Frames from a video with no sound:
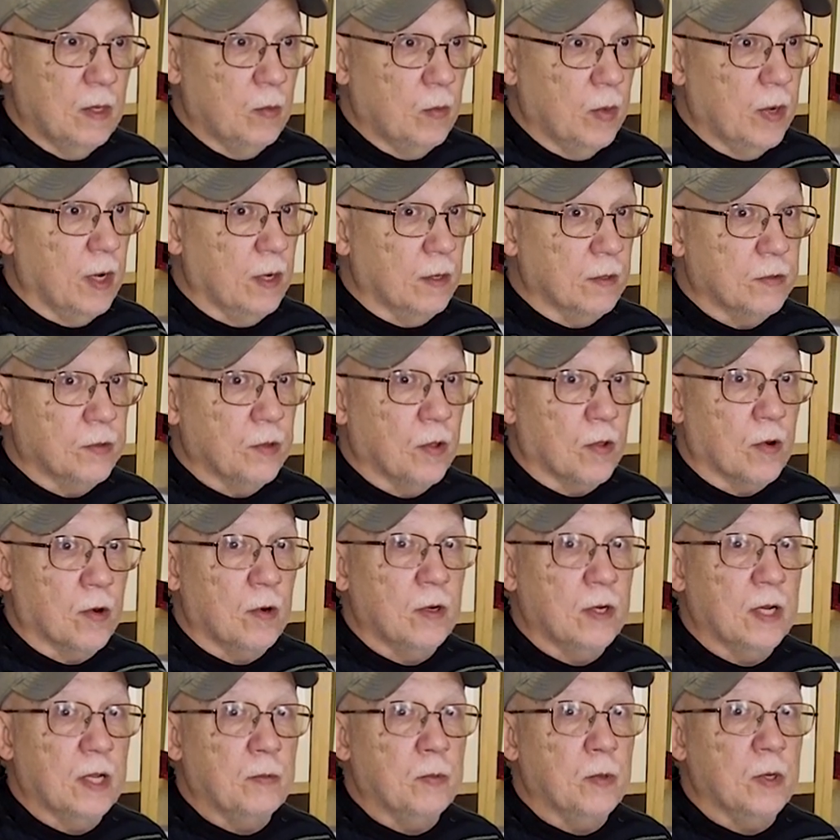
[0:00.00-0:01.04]
Well, not
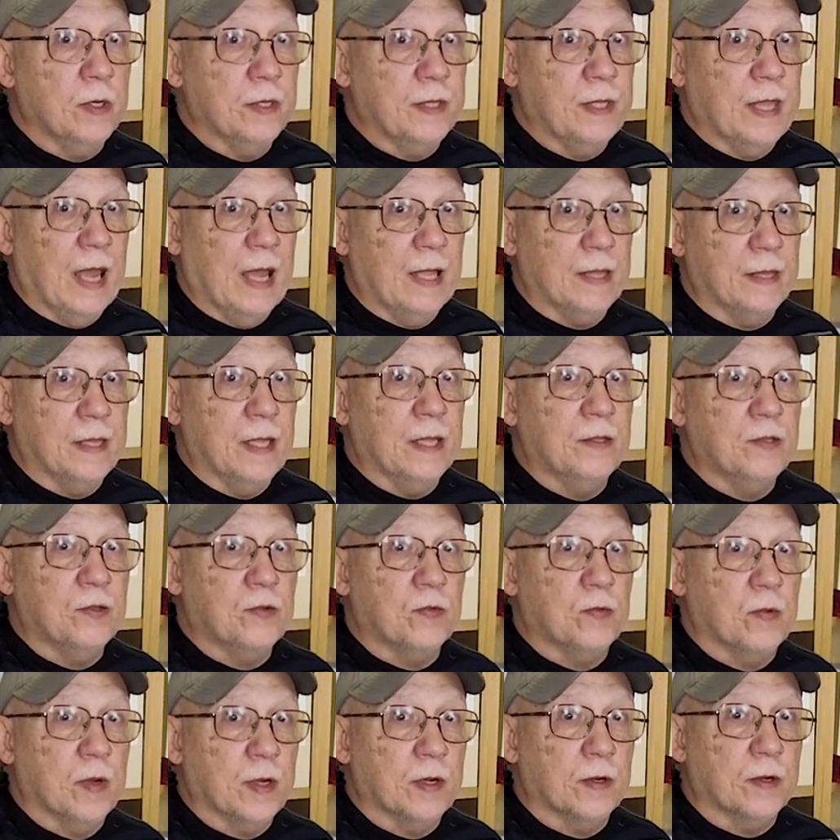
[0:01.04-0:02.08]
only will that then
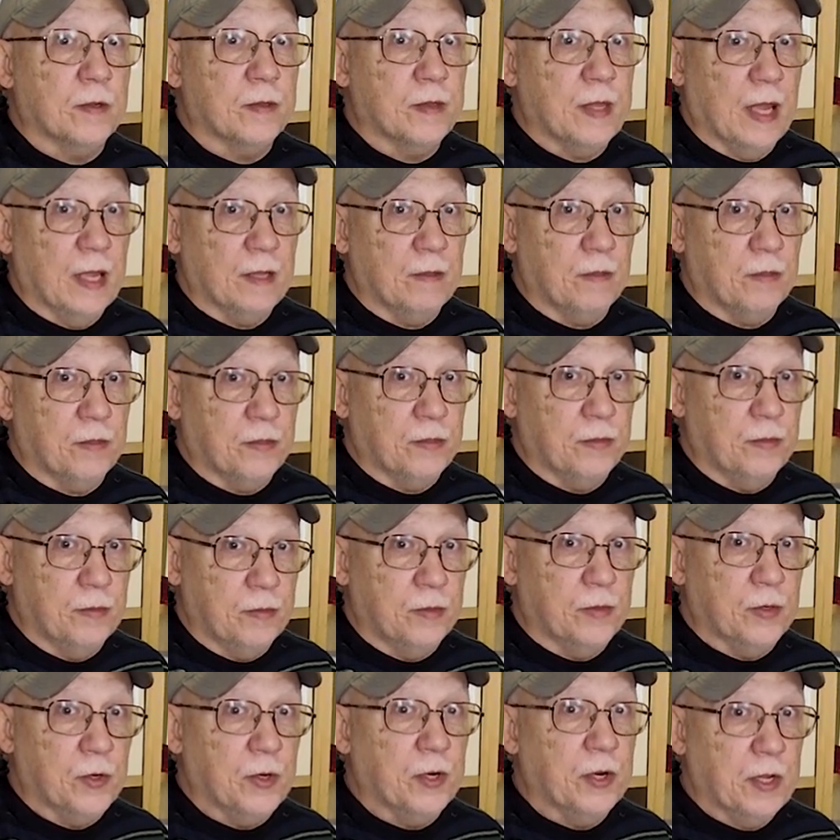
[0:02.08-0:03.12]
trigger that
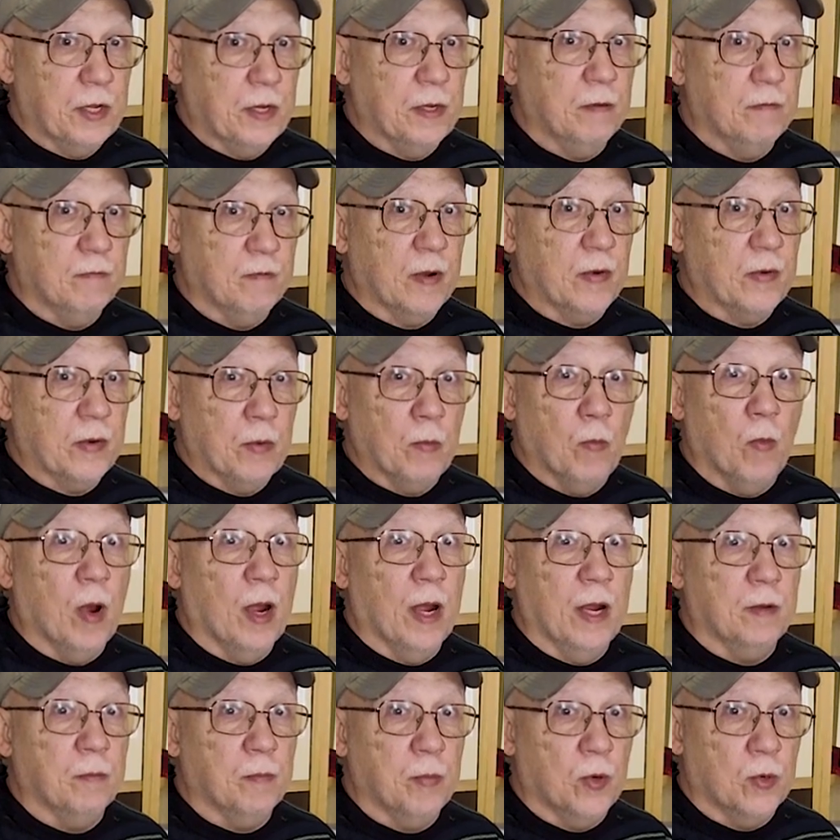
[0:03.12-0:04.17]
30 very
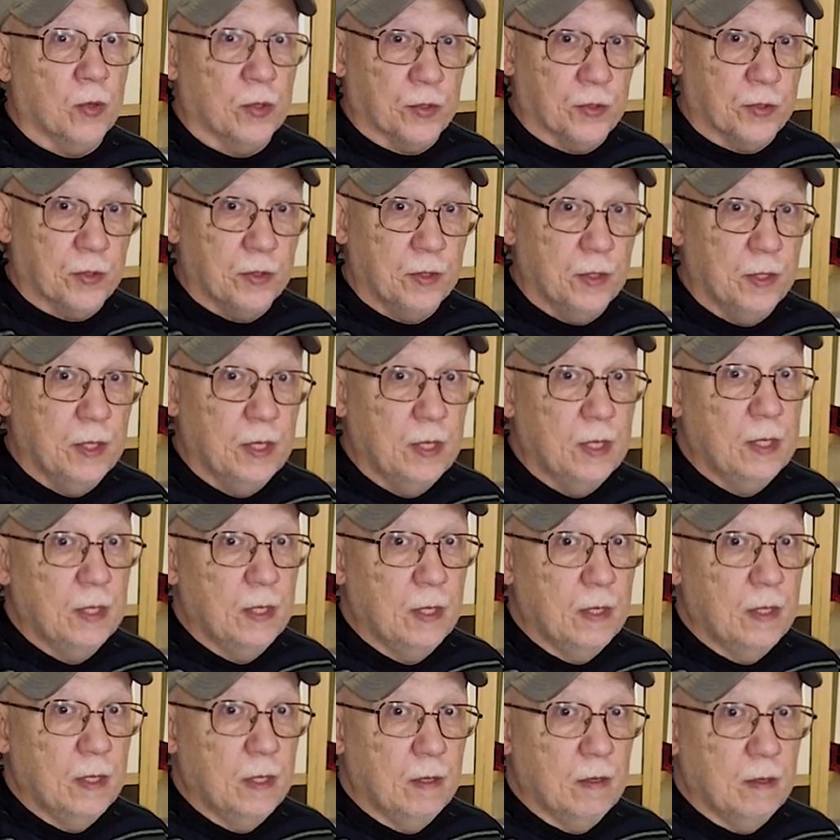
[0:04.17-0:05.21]
wide border
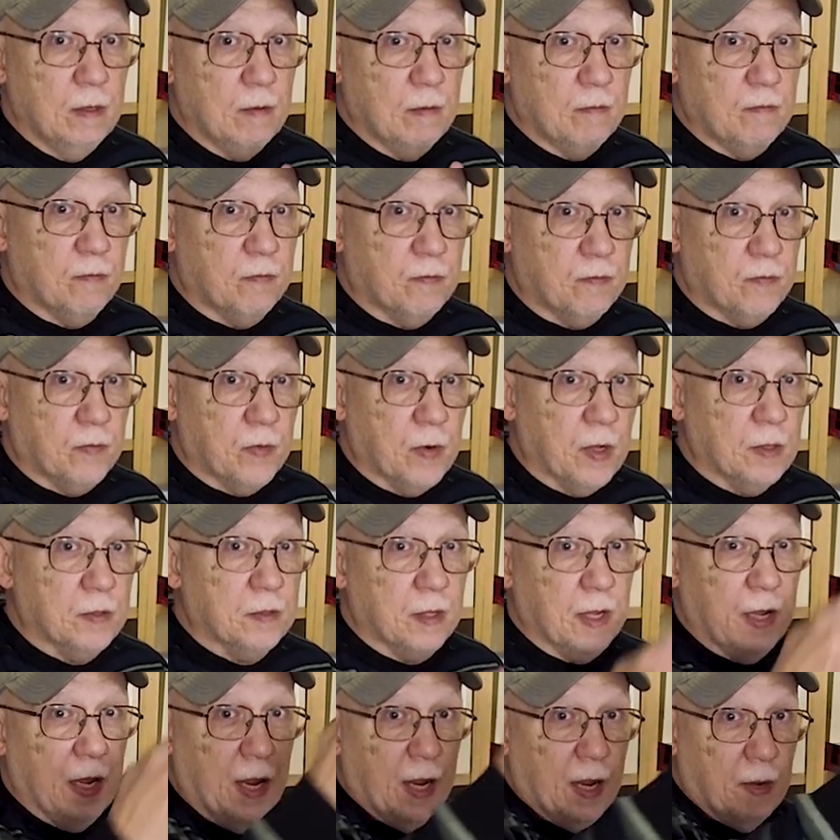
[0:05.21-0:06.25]
front
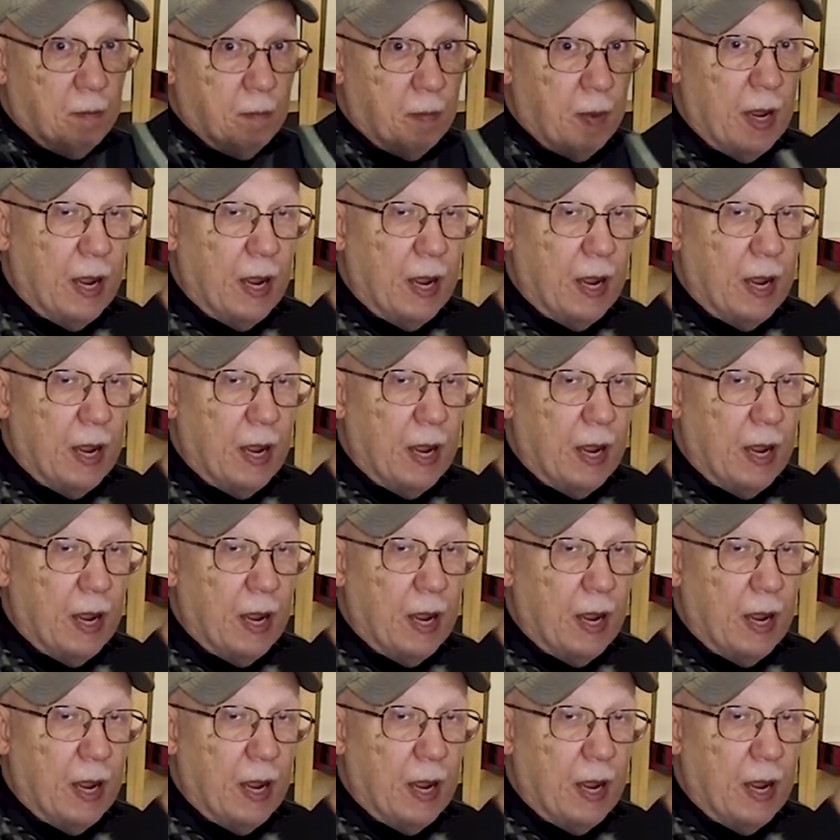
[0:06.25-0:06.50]
and